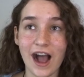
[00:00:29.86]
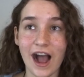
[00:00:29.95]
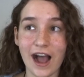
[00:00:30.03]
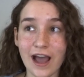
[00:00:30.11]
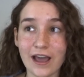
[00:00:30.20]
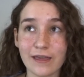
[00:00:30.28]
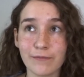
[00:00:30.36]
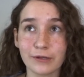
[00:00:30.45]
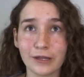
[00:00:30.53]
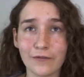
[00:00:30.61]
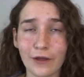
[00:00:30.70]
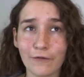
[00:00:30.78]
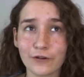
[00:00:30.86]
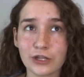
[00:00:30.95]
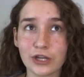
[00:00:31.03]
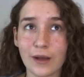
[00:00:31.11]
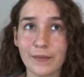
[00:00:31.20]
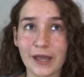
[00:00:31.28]
I believe I
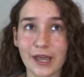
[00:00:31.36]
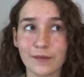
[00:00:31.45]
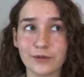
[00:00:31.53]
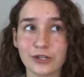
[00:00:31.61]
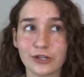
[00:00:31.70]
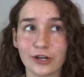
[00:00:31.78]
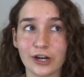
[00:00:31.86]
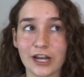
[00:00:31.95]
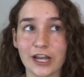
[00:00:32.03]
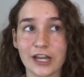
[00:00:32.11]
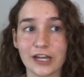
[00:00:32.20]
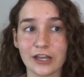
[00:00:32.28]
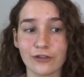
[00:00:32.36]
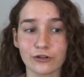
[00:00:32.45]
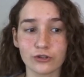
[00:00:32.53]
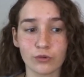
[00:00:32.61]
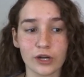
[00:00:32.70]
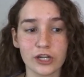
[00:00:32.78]
first got my hamster in
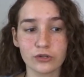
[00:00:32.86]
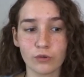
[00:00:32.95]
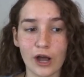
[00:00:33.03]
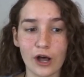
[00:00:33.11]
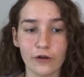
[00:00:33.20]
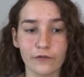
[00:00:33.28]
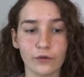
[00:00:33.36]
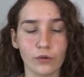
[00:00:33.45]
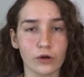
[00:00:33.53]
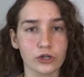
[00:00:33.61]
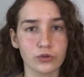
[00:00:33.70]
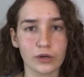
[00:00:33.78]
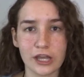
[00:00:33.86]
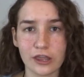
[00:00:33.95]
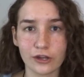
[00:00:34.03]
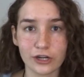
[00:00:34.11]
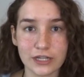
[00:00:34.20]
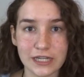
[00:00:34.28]
either 2012 or
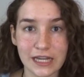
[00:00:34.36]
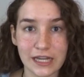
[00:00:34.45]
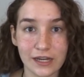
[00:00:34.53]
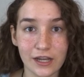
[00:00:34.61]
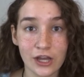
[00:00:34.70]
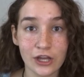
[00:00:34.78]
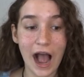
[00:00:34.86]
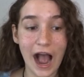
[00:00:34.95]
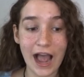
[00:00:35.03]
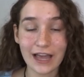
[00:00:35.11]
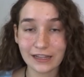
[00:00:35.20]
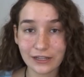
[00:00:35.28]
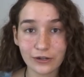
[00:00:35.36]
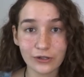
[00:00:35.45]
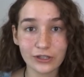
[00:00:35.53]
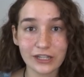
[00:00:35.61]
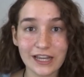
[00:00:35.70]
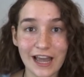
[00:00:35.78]
2013. I
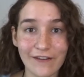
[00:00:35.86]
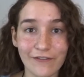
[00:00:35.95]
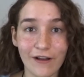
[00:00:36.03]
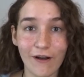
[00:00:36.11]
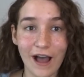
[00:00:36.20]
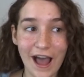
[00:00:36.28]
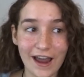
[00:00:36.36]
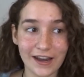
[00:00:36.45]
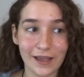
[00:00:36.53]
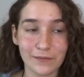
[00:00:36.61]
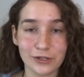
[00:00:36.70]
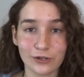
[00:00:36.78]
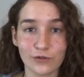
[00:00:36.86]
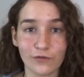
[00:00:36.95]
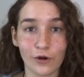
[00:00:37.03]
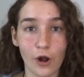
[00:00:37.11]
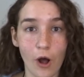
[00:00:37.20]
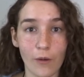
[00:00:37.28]
literally have had hamsters
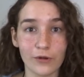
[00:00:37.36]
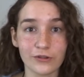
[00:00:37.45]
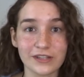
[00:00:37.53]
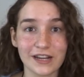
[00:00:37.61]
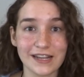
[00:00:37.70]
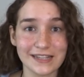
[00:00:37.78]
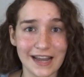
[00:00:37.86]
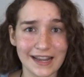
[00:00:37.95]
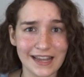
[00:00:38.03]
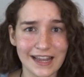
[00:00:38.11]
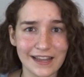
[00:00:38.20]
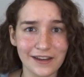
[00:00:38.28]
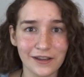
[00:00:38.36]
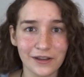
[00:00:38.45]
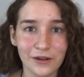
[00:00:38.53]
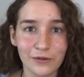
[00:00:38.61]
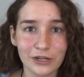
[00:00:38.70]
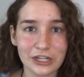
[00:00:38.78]
for almost a decade,
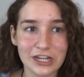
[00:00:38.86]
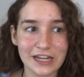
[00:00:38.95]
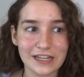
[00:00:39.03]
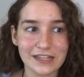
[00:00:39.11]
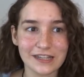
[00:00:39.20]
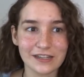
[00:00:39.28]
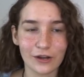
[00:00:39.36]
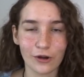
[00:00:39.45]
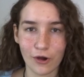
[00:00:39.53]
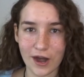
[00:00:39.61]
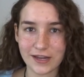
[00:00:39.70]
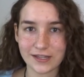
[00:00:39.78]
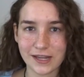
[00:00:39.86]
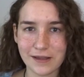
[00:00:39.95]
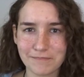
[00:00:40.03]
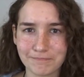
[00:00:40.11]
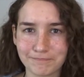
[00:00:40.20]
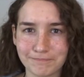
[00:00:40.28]
which is crazy.